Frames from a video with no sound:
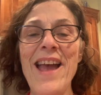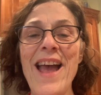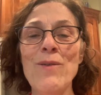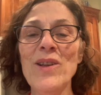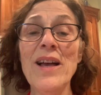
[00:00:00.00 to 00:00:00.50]

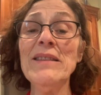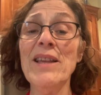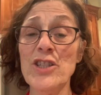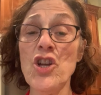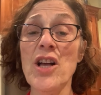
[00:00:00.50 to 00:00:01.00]
Well, I
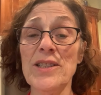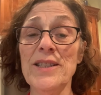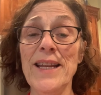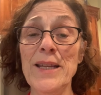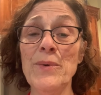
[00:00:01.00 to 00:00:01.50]
like
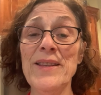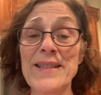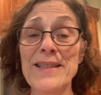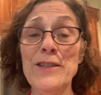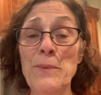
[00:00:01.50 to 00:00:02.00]
chocolate anyway
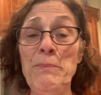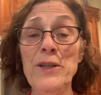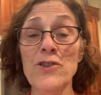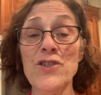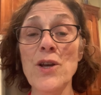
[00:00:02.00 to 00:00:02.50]
that's a little
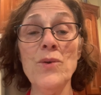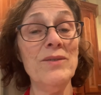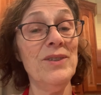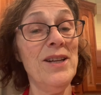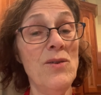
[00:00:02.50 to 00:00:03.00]
bitter. So,
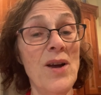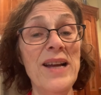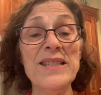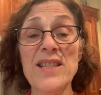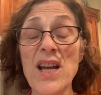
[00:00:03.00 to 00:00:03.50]

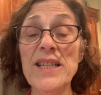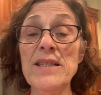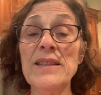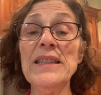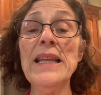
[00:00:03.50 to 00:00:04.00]
I
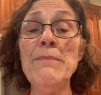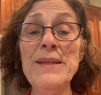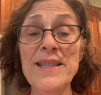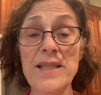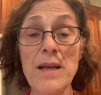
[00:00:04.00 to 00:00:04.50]
decided, let
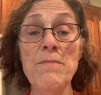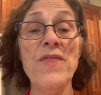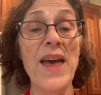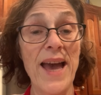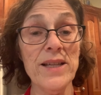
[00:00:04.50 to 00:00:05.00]
me sub
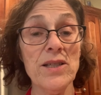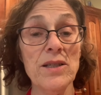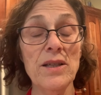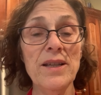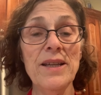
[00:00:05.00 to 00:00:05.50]
that.
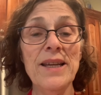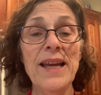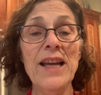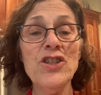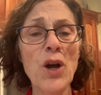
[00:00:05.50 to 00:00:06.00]

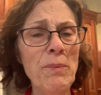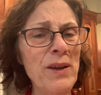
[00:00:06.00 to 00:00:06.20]
And don't be